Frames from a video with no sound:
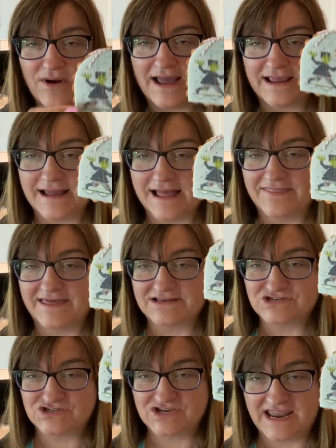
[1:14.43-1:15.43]
I got that
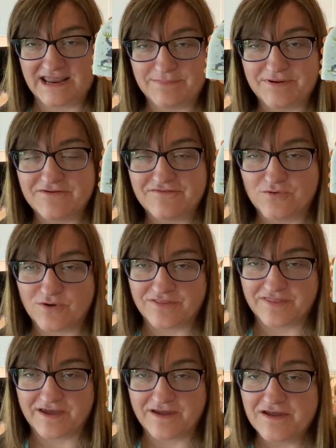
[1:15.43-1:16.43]
shape for
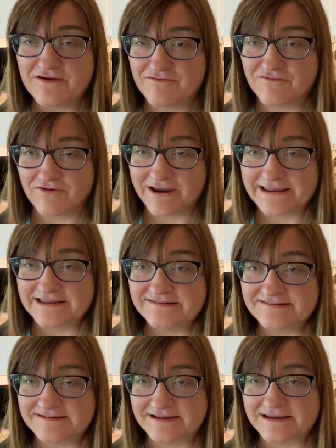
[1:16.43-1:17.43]
the
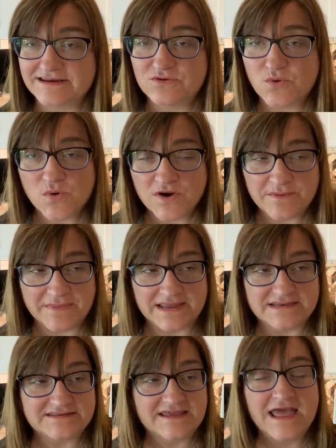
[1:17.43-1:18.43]
Frankenstein
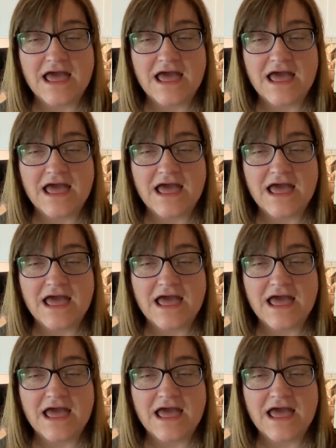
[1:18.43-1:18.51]
ornament.